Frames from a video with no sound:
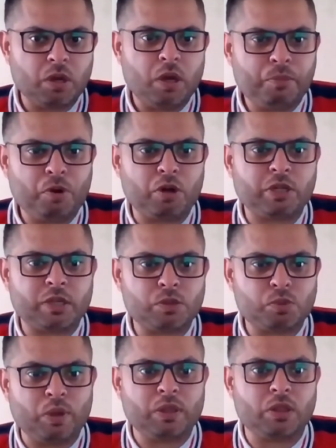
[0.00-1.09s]
projects
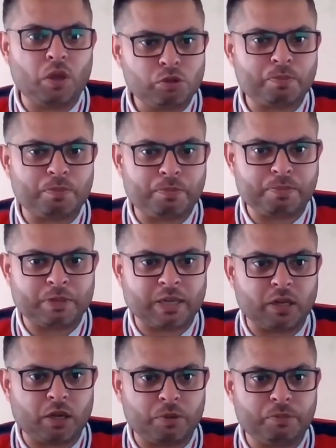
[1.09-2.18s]
with those
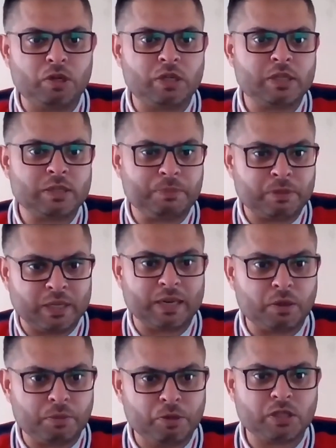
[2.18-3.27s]
particular communities, and particularly
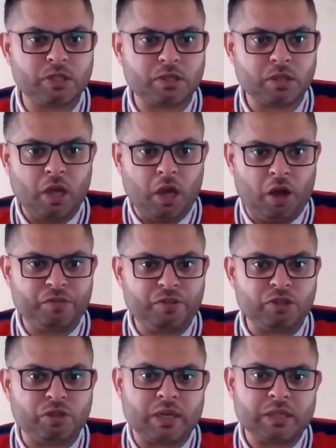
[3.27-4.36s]
communities of
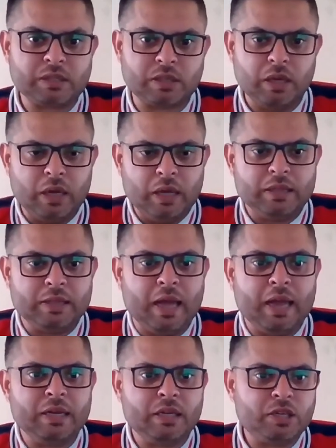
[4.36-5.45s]
interest,
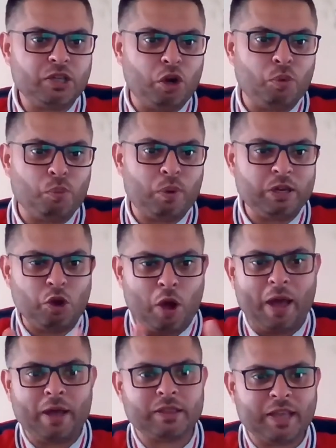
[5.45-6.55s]
then when you're
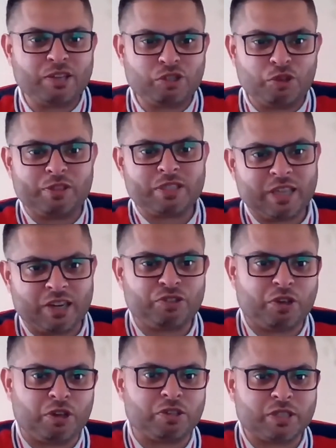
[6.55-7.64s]
out there doing the statutory
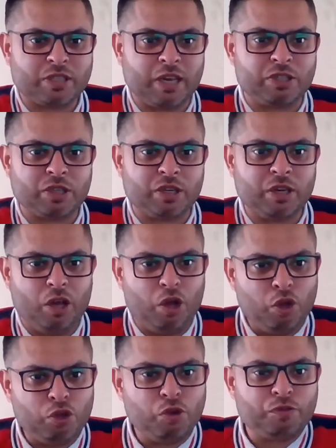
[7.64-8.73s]
consultation,
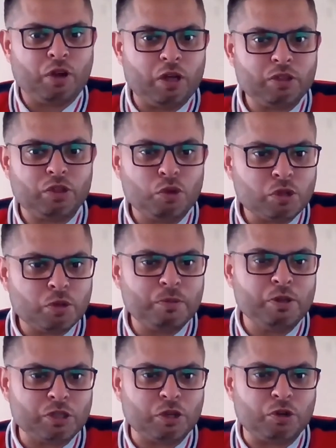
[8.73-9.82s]
you've got those
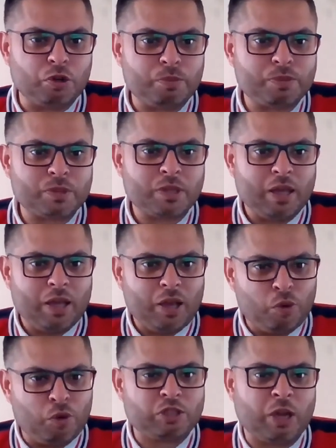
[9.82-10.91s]
community groups
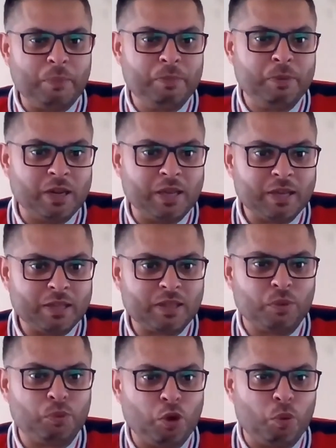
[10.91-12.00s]
who are championing
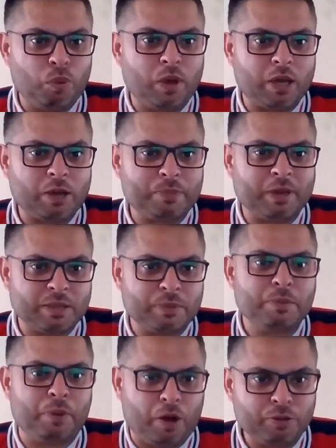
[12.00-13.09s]
your work because they've
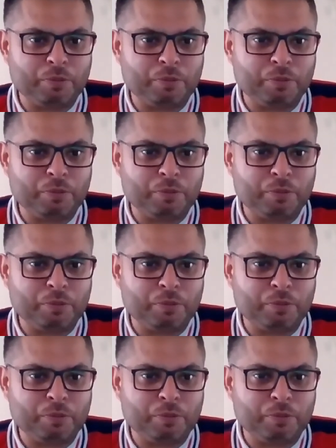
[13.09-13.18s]
been part of the